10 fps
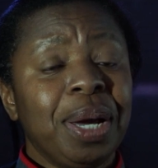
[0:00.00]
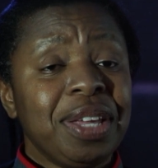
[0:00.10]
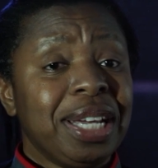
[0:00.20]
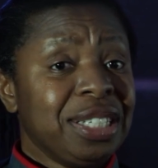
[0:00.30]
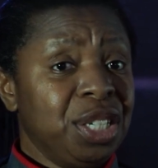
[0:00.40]
I
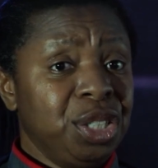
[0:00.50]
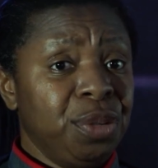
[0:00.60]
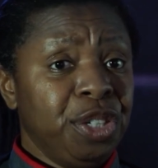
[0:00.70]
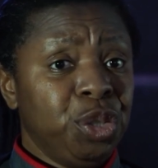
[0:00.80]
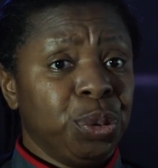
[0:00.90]
think as an
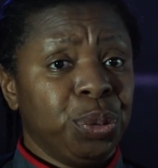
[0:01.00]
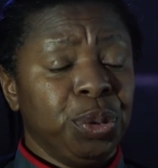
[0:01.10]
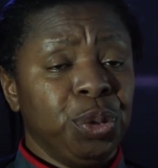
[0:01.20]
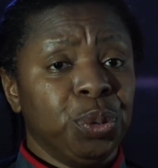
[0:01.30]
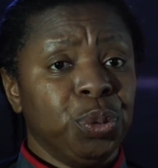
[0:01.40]
individual,
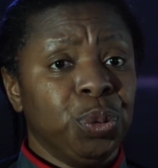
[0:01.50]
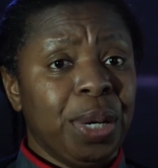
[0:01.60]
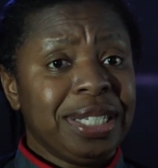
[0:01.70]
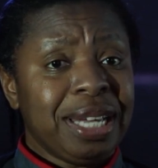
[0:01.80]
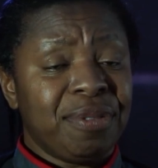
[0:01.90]
you
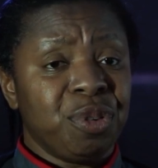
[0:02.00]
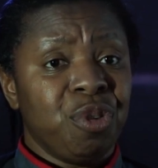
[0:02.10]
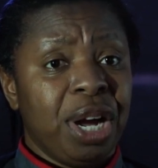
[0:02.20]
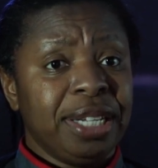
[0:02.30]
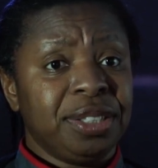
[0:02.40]
always have the
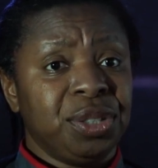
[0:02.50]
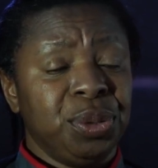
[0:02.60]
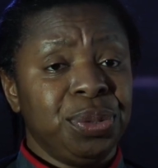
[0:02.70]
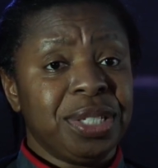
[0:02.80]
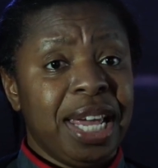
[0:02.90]
right
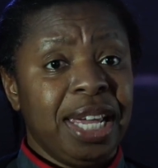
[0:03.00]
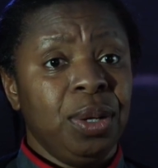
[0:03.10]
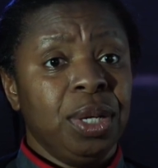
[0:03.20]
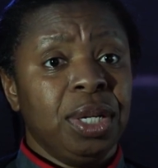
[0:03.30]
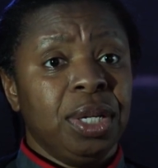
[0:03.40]
to say
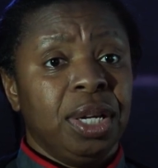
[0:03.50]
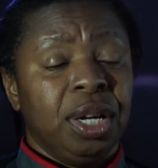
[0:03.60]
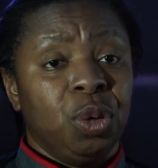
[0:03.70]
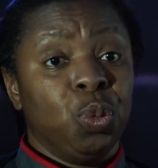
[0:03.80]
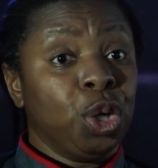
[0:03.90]

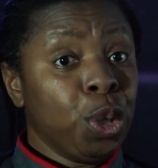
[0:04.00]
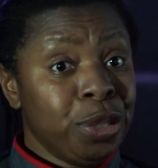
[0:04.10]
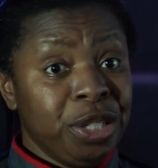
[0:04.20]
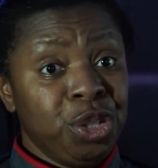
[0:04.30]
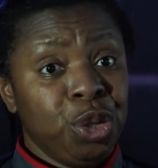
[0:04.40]
uh, what
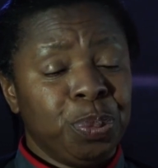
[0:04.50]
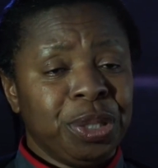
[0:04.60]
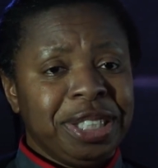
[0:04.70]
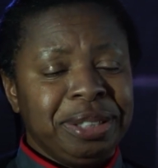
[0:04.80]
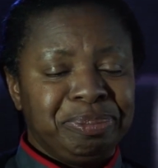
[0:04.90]
goes into your
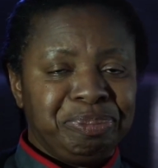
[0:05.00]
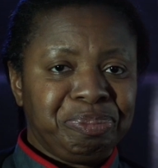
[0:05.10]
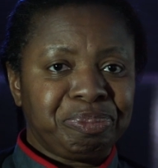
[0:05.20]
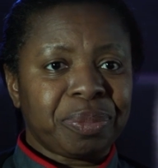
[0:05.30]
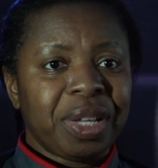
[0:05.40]
body
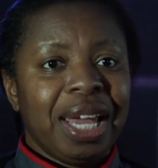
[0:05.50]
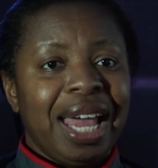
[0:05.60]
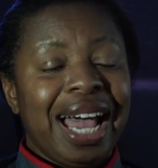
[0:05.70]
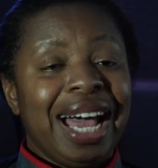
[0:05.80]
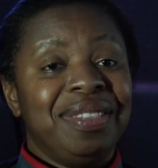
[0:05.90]

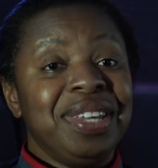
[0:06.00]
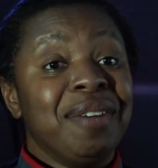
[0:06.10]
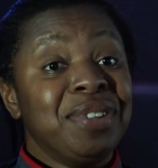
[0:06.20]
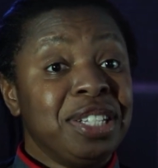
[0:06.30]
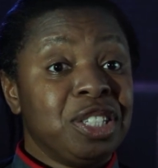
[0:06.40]
and the
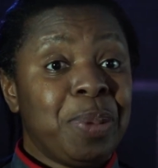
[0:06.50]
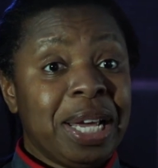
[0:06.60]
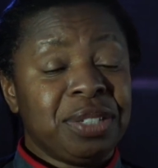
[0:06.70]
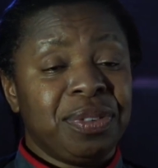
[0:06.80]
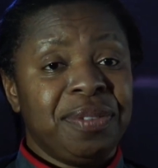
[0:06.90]
evidence
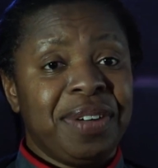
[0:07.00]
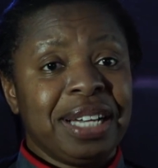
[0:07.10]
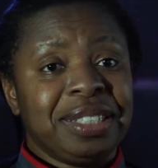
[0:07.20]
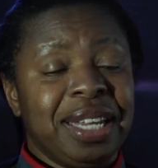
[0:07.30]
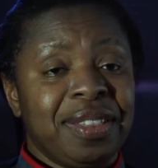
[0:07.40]
base for the
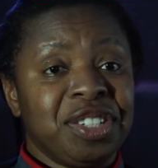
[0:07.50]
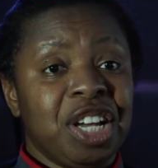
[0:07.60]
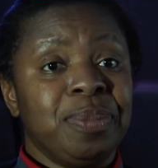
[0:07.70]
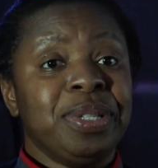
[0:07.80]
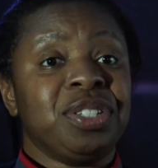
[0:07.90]
vaccine at the
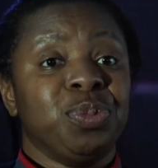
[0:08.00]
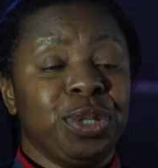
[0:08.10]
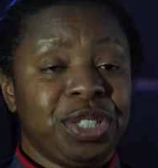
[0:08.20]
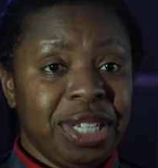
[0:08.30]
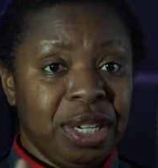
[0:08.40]
time is,
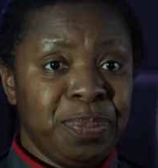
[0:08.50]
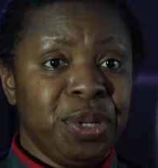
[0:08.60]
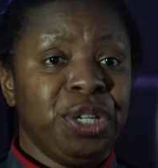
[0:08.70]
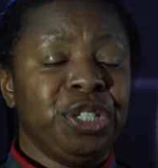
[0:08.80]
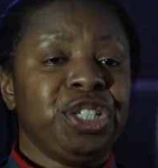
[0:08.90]
was still
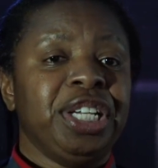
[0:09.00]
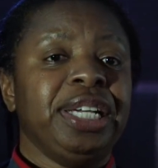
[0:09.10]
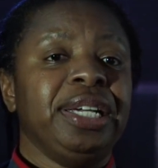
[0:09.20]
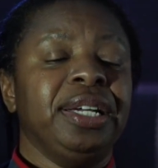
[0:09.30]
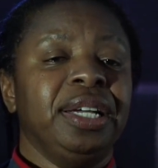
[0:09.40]

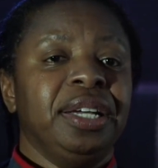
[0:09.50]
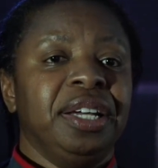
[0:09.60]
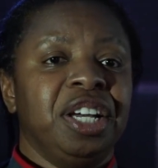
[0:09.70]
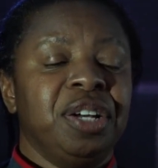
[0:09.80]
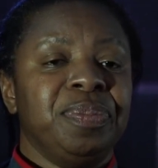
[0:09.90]
emerging.
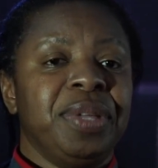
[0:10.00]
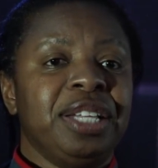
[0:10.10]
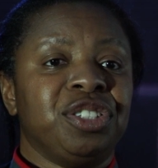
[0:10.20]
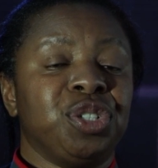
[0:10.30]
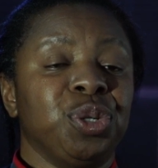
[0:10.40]
Um,
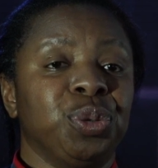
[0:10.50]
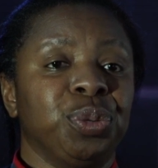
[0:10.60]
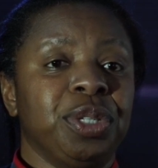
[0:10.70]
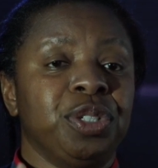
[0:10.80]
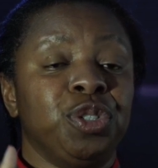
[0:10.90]
it's
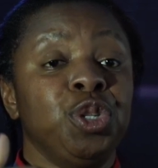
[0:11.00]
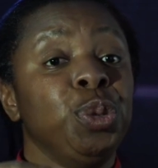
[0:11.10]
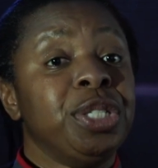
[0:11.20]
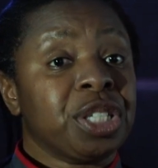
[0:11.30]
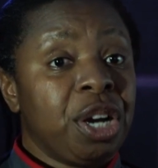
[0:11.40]
still new
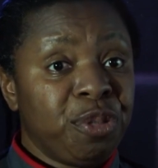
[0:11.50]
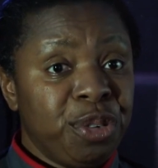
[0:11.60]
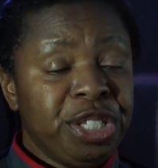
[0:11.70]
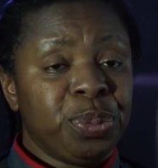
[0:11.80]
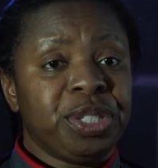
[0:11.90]

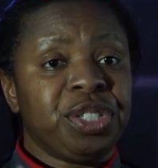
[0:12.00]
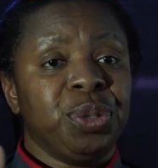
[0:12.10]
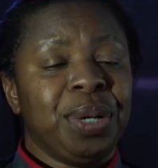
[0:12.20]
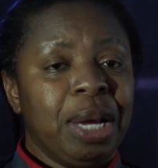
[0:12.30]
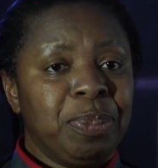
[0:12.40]
discoveries were
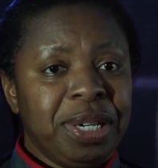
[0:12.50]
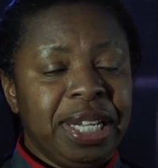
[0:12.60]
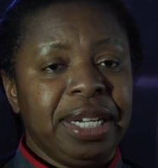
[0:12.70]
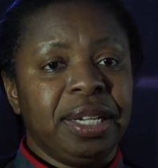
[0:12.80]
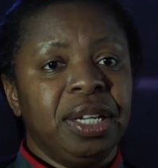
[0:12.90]
still
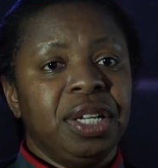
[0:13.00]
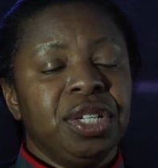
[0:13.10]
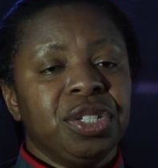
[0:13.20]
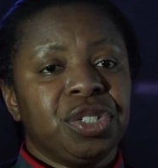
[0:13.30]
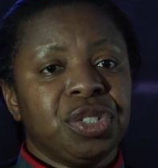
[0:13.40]
happening,
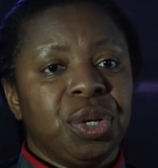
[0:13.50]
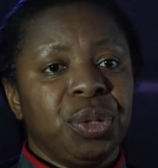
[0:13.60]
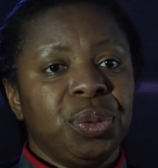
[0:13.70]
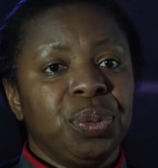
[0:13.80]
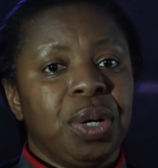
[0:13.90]

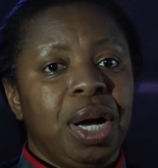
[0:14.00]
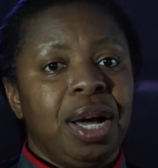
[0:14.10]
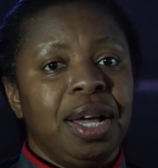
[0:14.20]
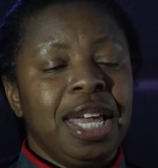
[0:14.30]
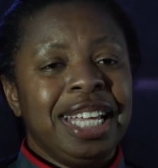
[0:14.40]
so
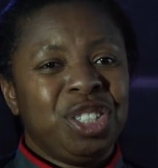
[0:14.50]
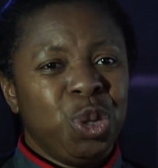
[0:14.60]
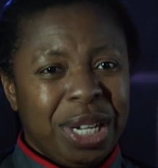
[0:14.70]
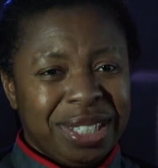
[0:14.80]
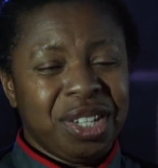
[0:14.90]
it
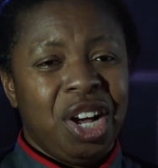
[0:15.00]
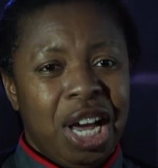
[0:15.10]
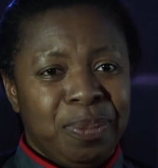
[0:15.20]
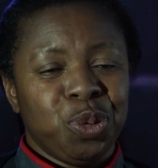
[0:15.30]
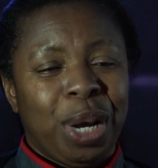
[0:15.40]
took us
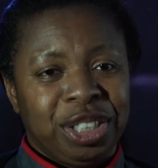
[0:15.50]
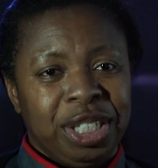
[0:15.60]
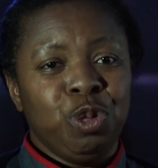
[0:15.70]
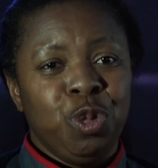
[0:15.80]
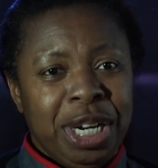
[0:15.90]
time to
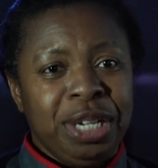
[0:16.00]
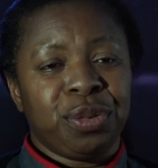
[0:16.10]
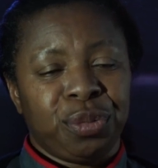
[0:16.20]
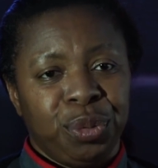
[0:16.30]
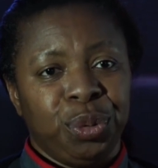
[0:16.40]
actually read
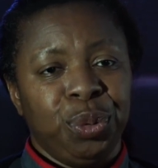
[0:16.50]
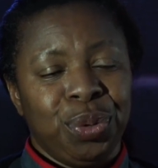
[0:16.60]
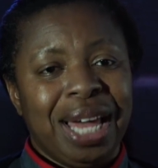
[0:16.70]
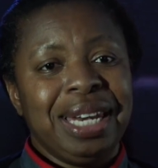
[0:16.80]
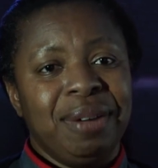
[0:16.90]
through
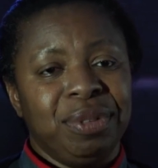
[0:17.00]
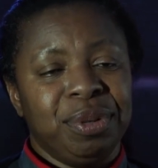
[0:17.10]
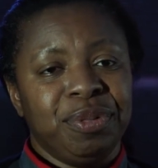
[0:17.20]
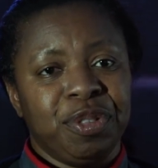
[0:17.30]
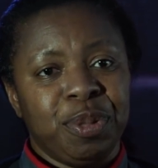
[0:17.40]
that level of
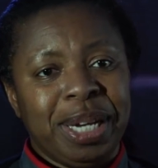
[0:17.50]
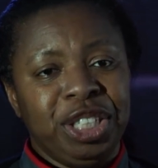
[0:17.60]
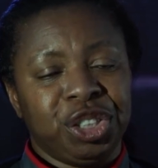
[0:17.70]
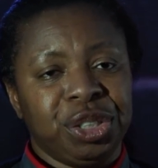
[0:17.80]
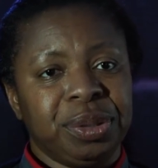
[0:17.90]

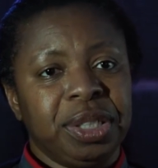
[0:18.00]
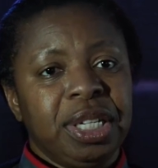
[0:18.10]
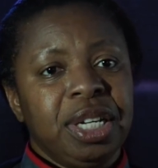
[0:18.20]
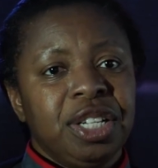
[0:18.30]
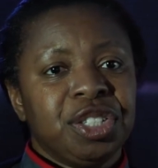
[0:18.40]
information.
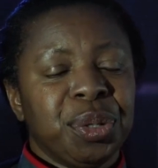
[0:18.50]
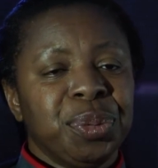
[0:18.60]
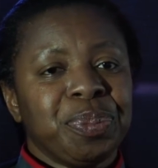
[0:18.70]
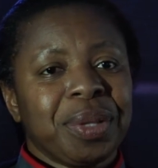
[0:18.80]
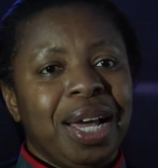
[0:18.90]

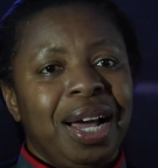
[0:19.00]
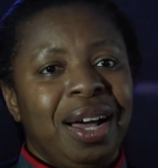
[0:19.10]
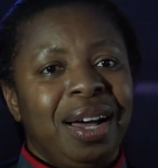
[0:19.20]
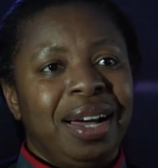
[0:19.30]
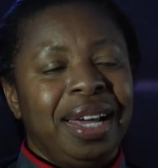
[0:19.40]
So
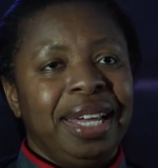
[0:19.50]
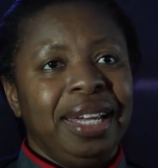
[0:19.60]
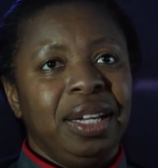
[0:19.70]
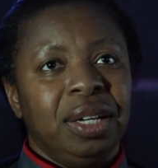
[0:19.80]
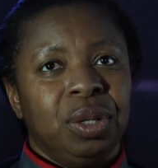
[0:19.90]

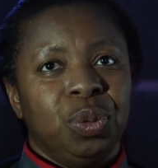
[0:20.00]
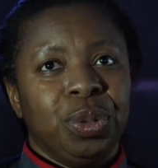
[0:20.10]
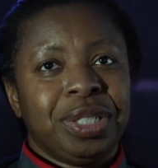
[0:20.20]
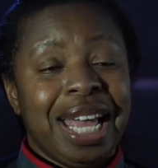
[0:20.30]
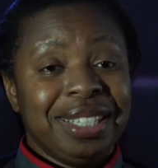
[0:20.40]
I
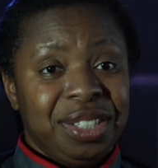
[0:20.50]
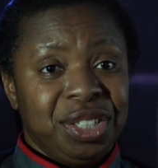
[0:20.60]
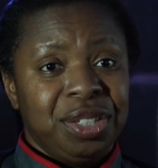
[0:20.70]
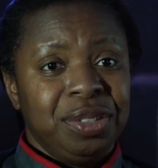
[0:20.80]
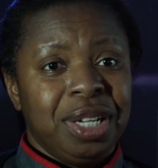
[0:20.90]
was
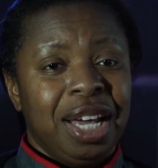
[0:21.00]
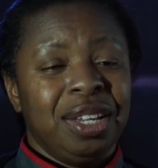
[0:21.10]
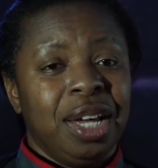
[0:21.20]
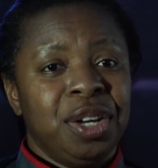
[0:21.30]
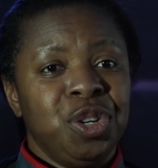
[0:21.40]
hesitant.
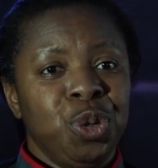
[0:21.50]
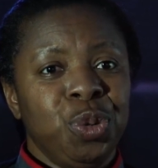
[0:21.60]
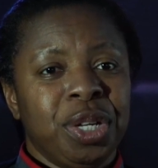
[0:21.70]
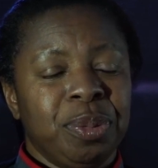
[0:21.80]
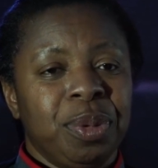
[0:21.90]
I, I knew
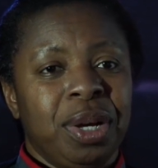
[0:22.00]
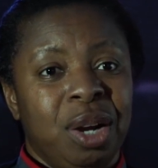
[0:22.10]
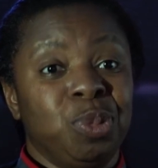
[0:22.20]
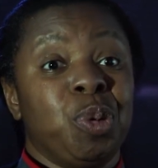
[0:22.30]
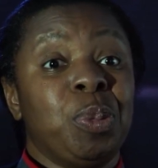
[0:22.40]
that
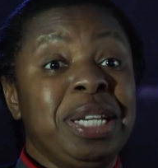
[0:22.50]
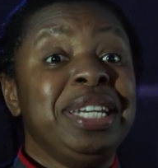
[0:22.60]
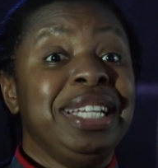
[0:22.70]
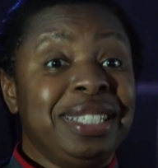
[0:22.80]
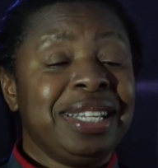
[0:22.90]
I would probably
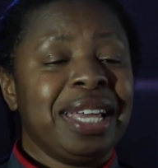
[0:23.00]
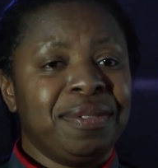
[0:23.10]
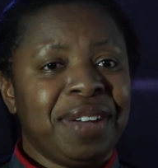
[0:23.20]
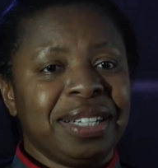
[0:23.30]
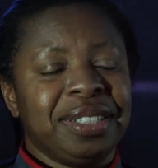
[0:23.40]
need to take the
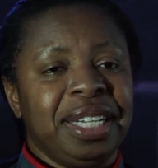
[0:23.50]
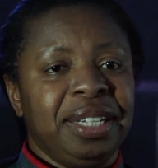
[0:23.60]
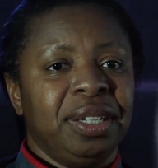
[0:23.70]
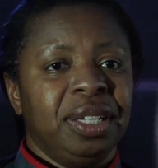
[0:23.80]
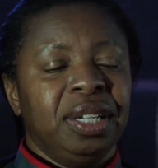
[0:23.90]

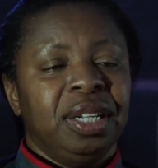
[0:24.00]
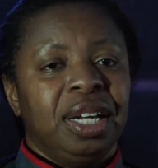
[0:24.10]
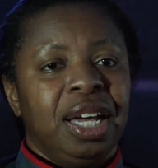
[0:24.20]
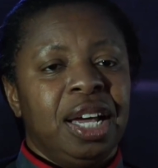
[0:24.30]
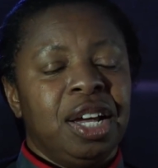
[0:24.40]
vaccine,
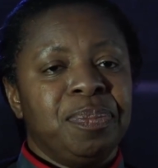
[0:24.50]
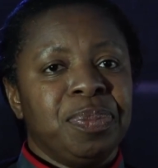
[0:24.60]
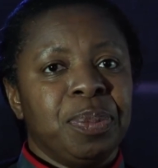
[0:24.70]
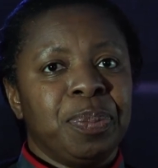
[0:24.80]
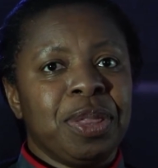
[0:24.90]

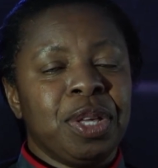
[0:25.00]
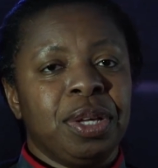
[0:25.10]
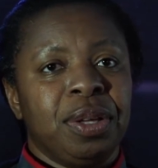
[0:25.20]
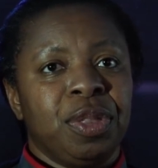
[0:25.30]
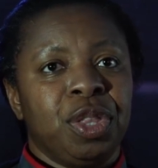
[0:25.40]
um, but
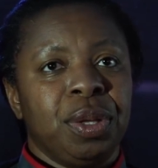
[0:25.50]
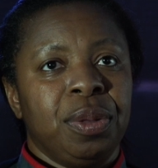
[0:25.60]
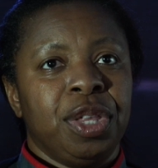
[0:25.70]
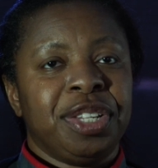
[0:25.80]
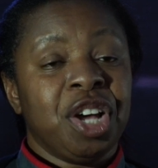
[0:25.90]
the, the
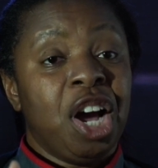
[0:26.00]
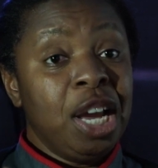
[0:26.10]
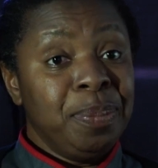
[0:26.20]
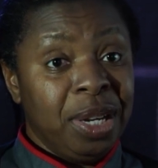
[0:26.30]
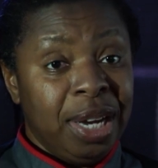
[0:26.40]
the
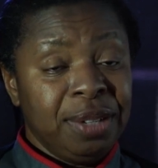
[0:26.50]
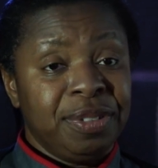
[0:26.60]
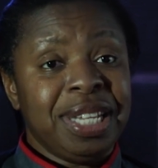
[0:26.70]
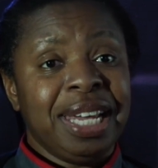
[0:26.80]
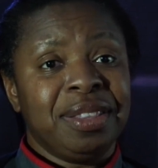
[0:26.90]
timeline
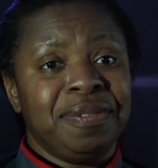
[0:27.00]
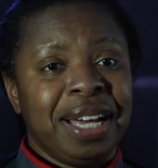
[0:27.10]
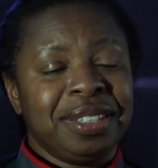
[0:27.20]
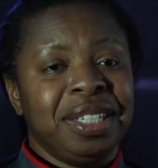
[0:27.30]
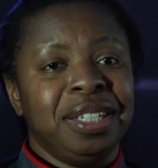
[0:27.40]
for taking the
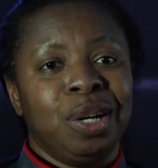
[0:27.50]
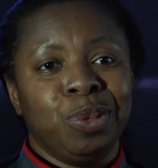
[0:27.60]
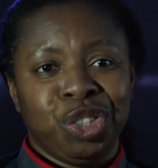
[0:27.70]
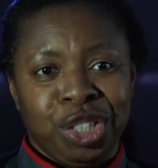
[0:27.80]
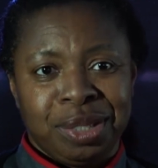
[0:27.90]
vaccine, I
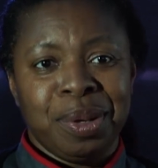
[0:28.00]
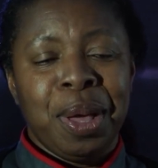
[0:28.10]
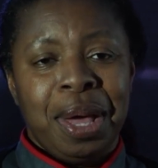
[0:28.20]
was just